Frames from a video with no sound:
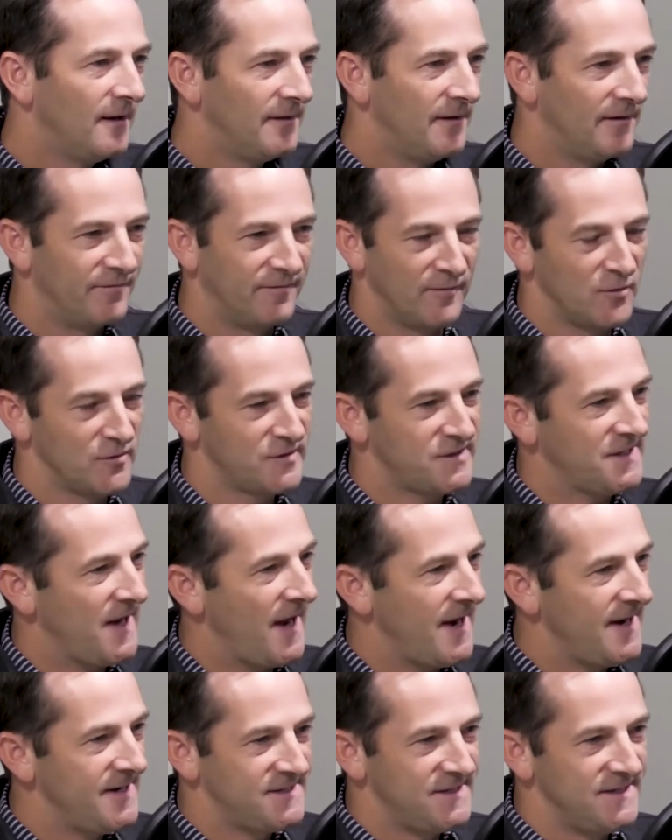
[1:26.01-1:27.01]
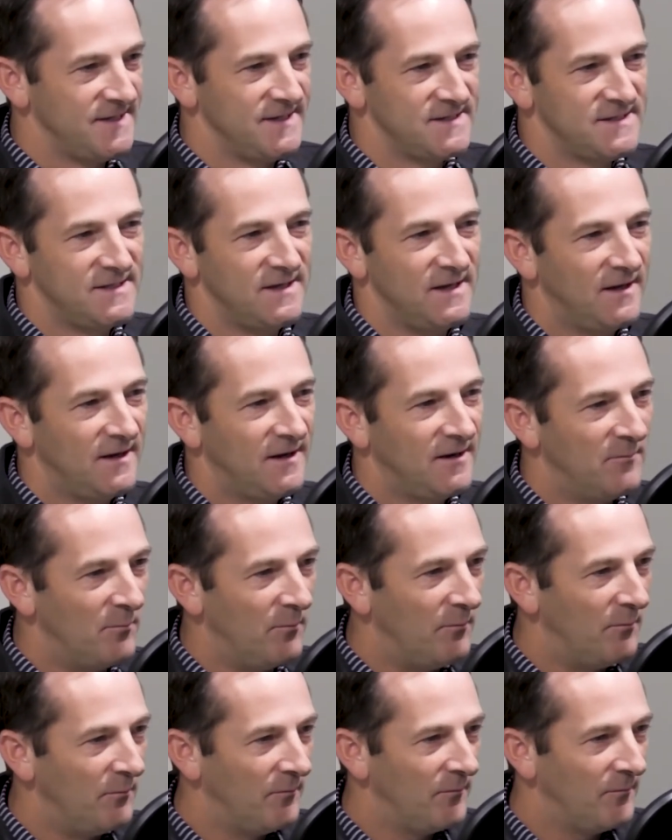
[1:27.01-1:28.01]
The first case is that's
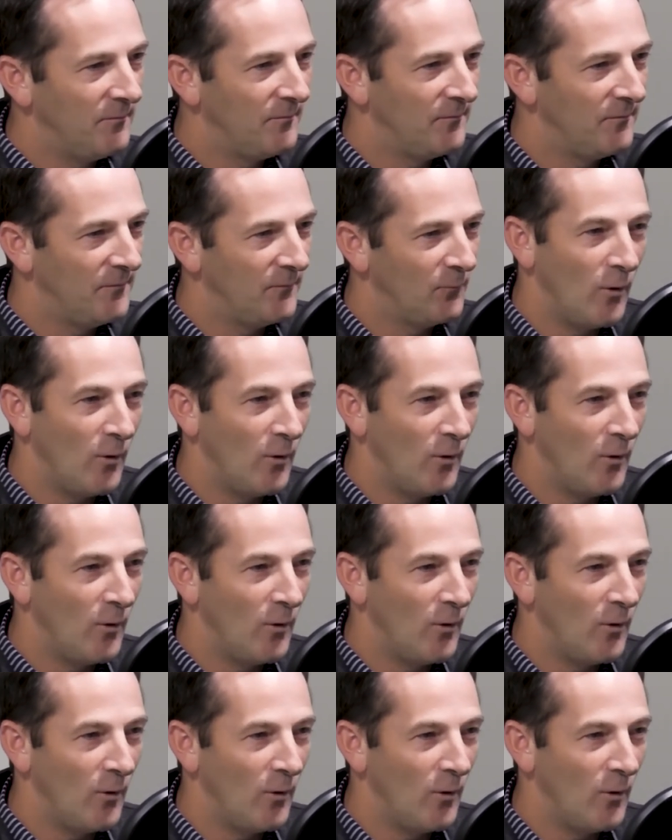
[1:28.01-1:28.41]
too narrow-minded.